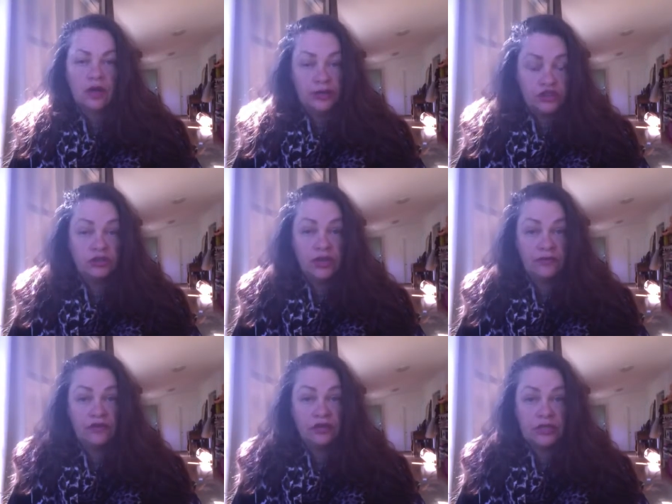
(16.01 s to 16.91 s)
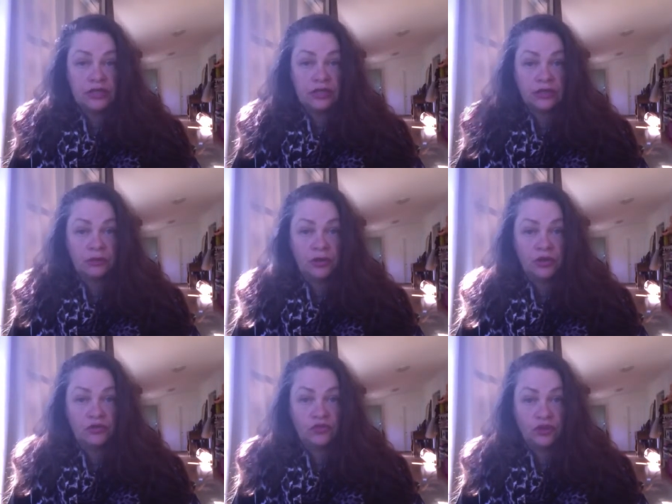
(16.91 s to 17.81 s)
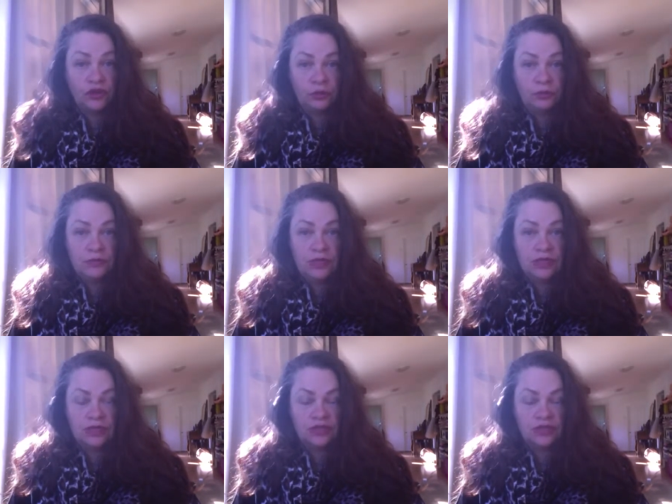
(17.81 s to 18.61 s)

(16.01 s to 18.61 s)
I do love using it in perfumes.